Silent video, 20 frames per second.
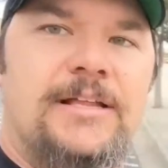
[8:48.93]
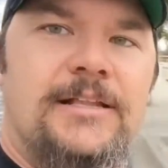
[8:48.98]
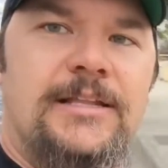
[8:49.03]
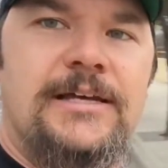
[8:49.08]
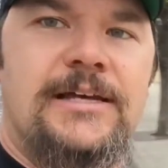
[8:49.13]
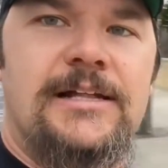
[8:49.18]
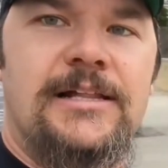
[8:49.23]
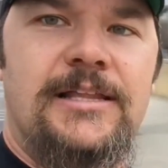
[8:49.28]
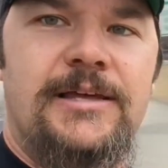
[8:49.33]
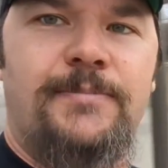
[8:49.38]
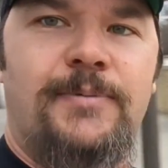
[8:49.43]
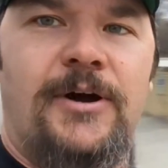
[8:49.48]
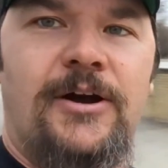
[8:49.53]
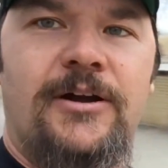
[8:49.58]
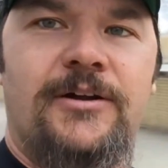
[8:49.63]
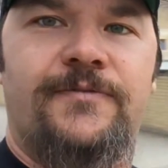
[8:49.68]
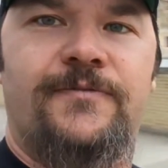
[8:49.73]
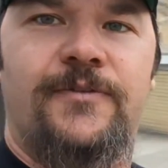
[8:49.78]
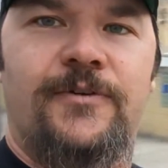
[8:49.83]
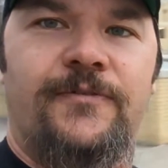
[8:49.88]
illegally
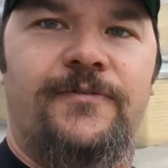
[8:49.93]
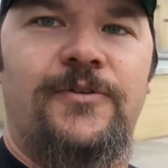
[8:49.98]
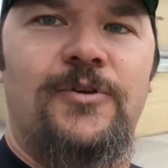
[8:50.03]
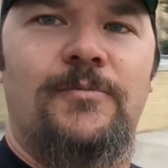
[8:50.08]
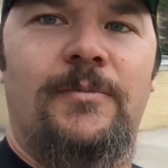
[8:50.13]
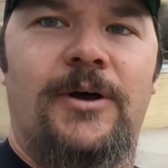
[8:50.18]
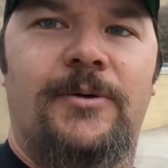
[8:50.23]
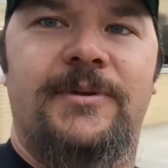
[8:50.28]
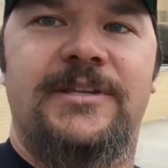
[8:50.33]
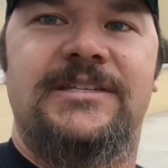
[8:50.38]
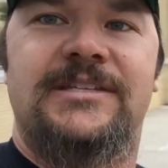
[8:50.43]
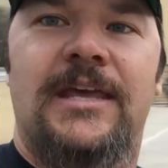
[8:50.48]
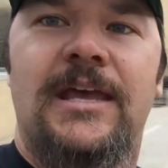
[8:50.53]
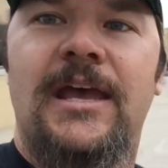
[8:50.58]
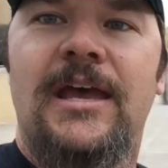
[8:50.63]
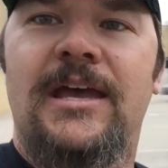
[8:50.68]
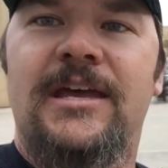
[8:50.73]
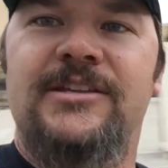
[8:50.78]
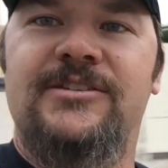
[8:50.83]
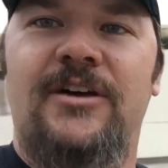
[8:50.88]
parked for a few moments
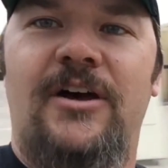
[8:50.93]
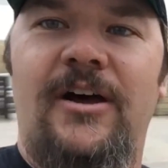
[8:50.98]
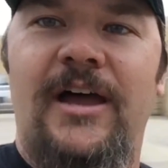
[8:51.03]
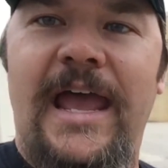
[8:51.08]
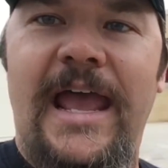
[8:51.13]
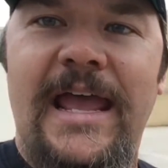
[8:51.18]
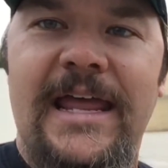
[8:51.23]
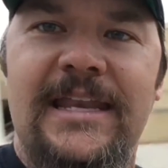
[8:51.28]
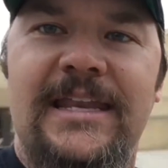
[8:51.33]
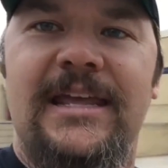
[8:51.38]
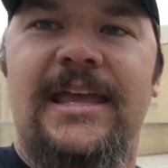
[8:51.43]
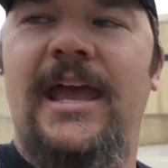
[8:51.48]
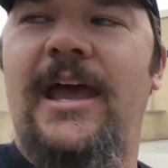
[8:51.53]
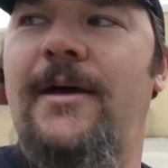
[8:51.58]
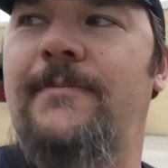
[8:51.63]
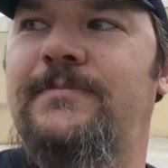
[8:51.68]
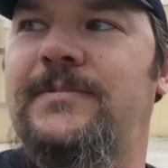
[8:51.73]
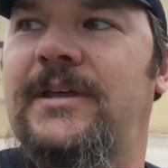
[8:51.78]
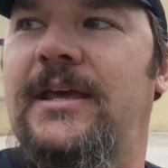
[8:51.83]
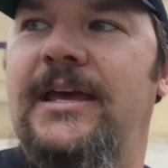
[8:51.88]
is all
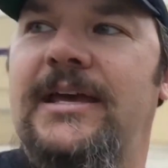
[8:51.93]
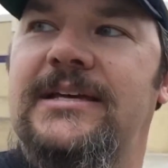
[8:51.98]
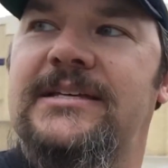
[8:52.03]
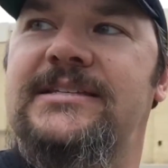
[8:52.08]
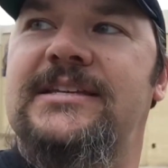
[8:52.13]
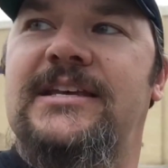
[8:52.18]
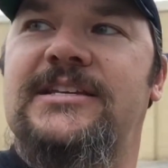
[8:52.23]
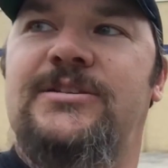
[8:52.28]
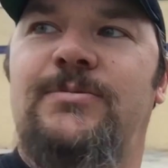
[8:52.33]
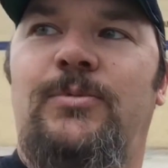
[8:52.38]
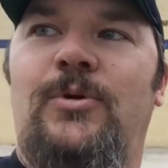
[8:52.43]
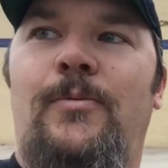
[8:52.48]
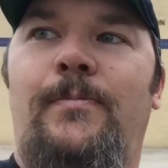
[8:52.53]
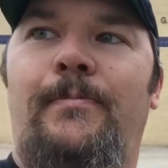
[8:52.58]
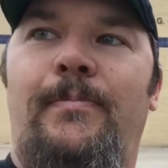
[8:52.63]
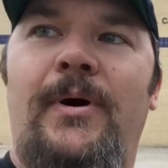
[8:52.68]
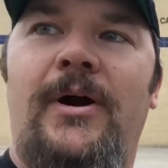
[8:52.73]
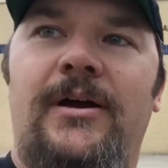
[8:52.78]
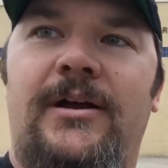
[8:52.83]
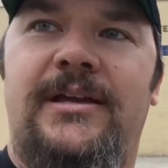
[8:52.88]
handicapped accessible
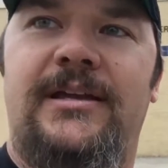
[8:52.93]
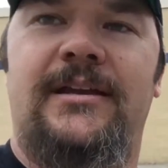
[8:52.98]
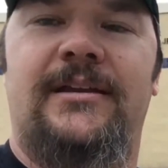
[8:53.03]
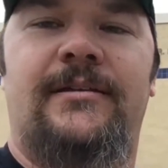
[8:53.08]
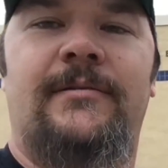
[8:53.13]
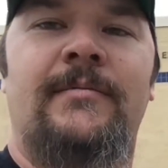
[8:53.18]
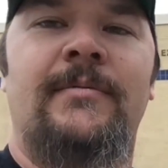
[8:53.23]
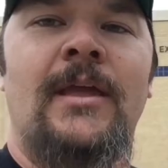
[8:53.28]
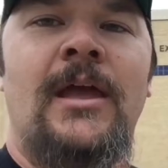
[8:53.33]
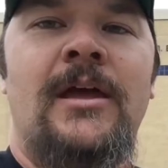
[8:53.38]
parking.